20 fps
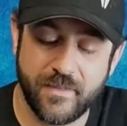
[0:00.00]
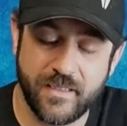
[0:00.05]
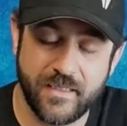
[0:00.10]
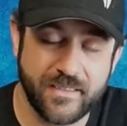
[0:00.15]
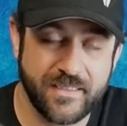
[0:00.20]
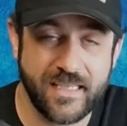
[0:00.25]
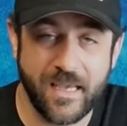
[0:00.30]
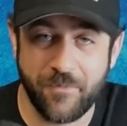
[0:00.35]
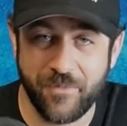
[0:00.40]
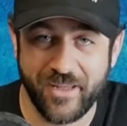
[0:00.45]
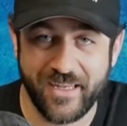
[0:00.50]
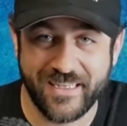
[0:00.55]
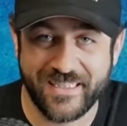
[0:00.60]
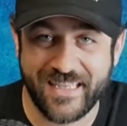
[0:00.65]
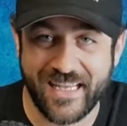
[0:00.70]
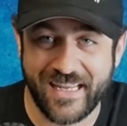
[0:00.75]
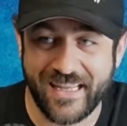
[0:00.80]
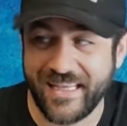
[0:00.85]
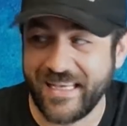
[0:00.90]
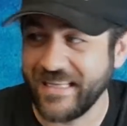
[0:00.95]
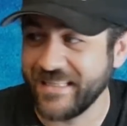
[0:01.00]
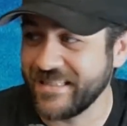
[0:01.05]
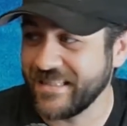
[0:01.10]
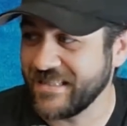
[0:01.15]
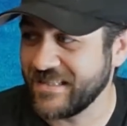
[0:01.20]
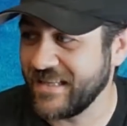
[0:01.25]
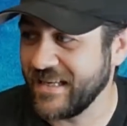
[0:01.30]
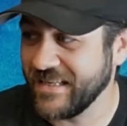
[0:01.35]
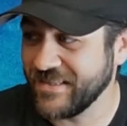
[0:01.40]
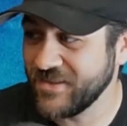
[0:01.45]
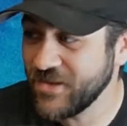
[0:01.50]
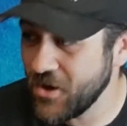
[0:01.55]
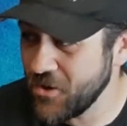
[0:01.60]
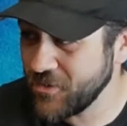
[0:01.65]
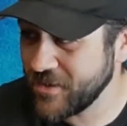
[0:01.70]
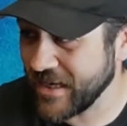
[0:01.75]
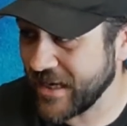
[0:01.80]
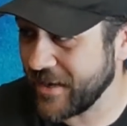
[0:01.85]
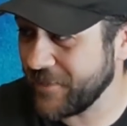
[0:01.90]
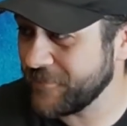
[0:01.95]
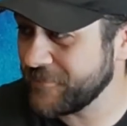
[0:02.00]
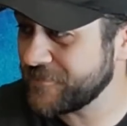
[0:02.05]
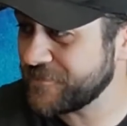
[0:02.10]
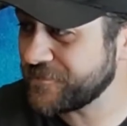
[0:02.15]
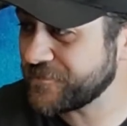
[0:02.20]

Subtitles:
assembling a set of these is no time.